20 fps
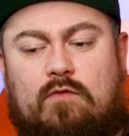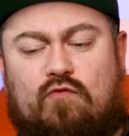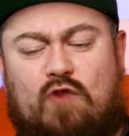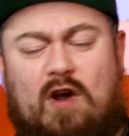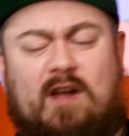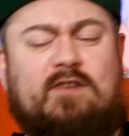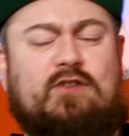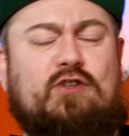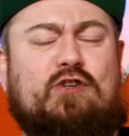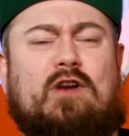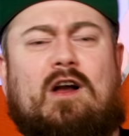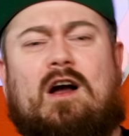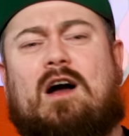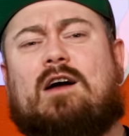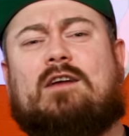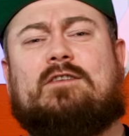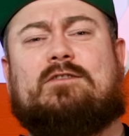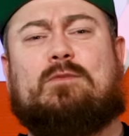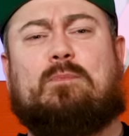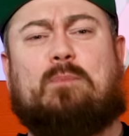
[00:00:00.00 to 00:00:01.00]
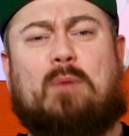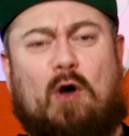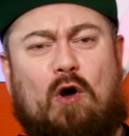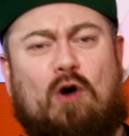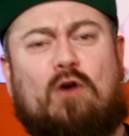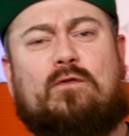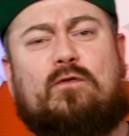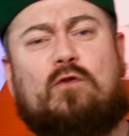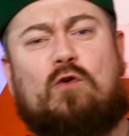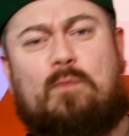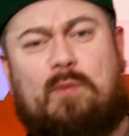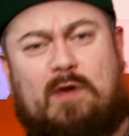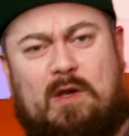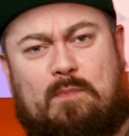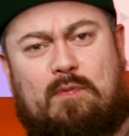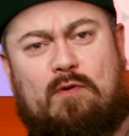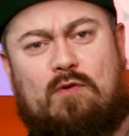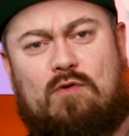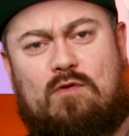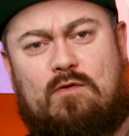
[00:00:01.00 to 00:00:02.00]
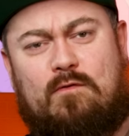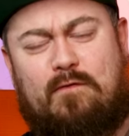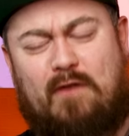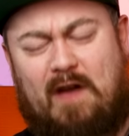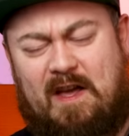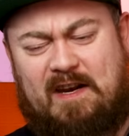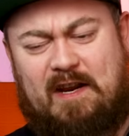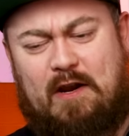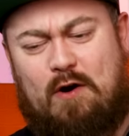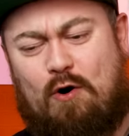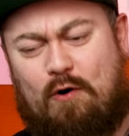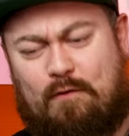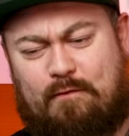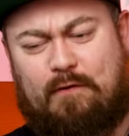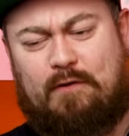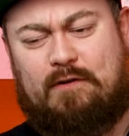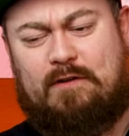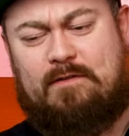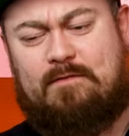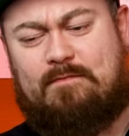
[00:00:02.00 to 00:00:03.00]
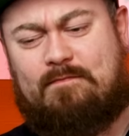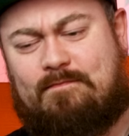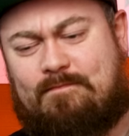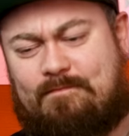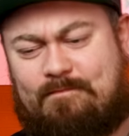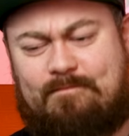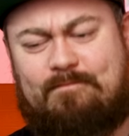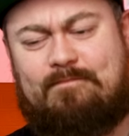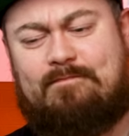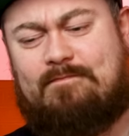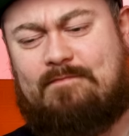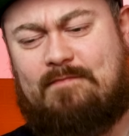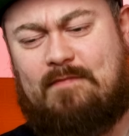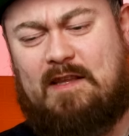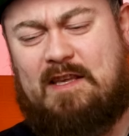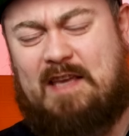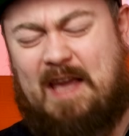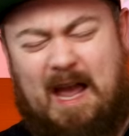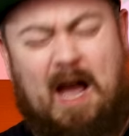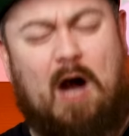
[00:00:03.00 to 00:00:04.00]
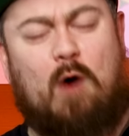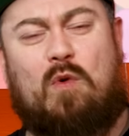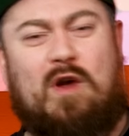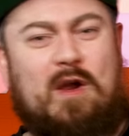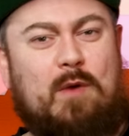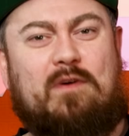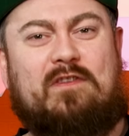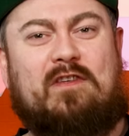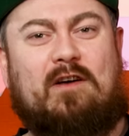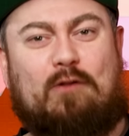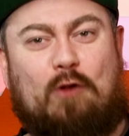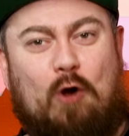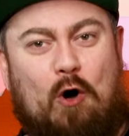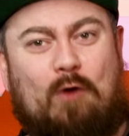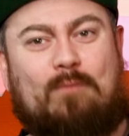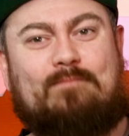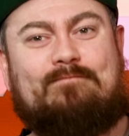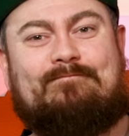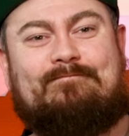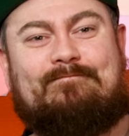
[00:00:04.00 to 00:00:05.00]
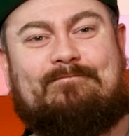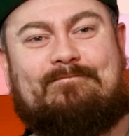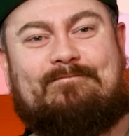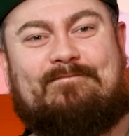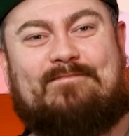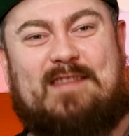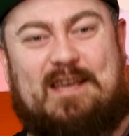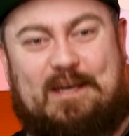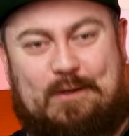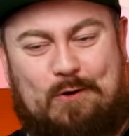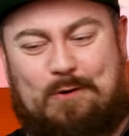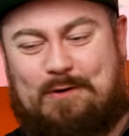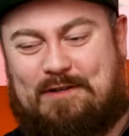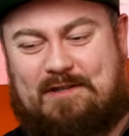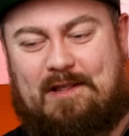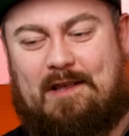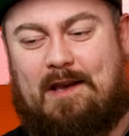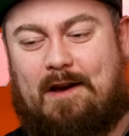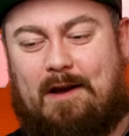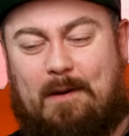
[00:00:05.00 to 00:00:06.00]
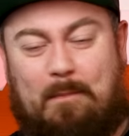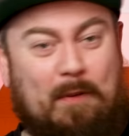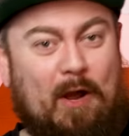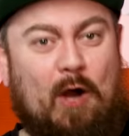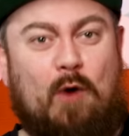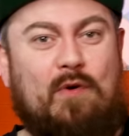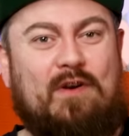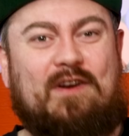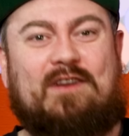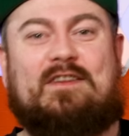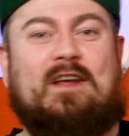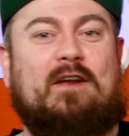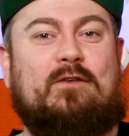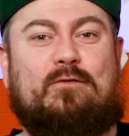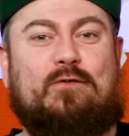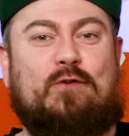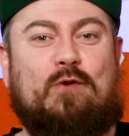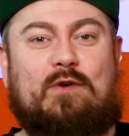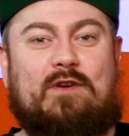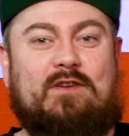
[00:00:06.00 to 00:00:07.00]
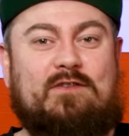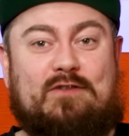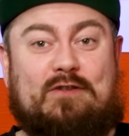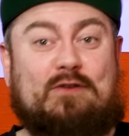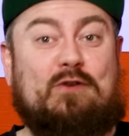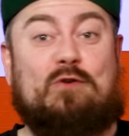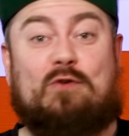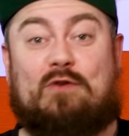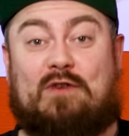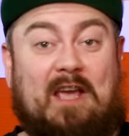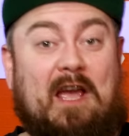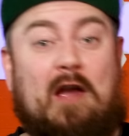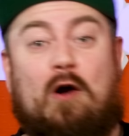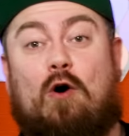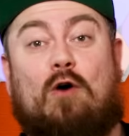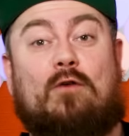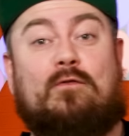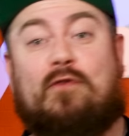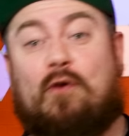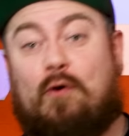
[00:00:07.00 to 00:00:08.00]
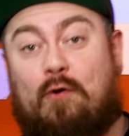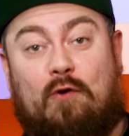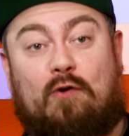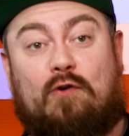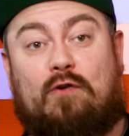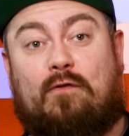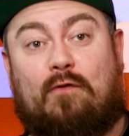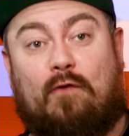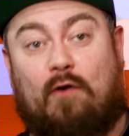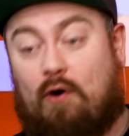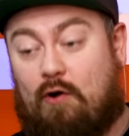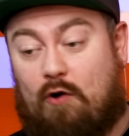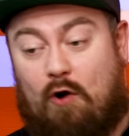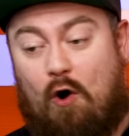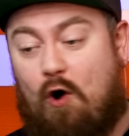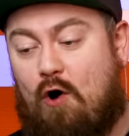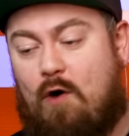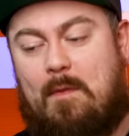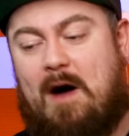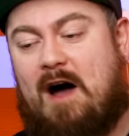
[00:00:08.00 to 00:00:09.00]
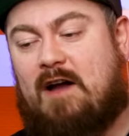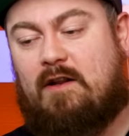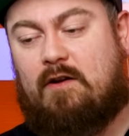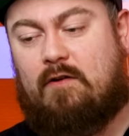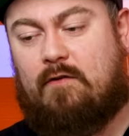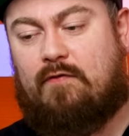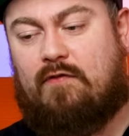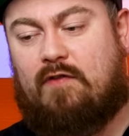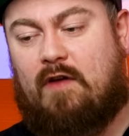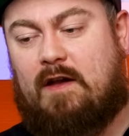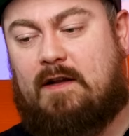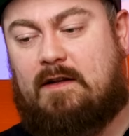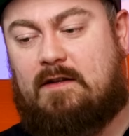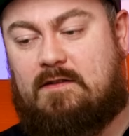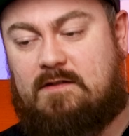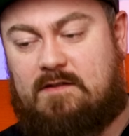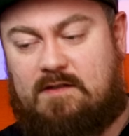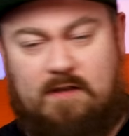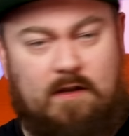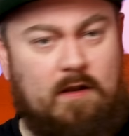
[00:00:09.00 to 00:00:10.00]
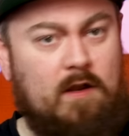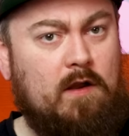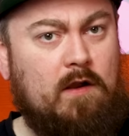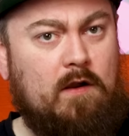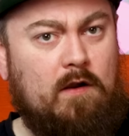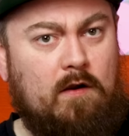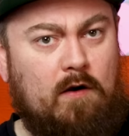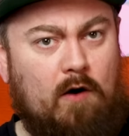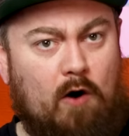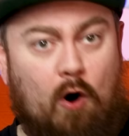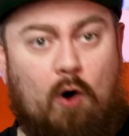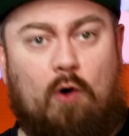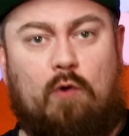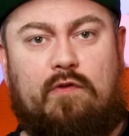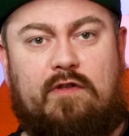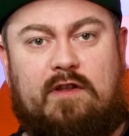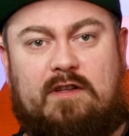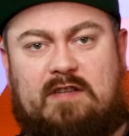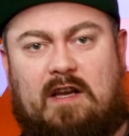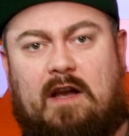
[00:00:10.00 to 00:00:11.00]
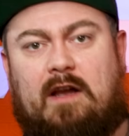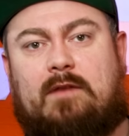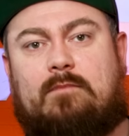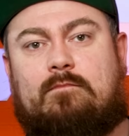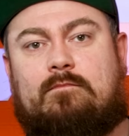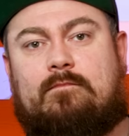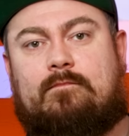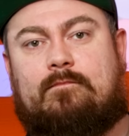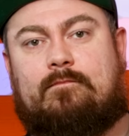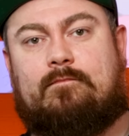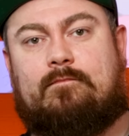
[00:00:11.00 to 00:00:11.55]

Rich and powerful people very often get away with a lot. They use their power and influence to get off the hook for all manner of things all the time.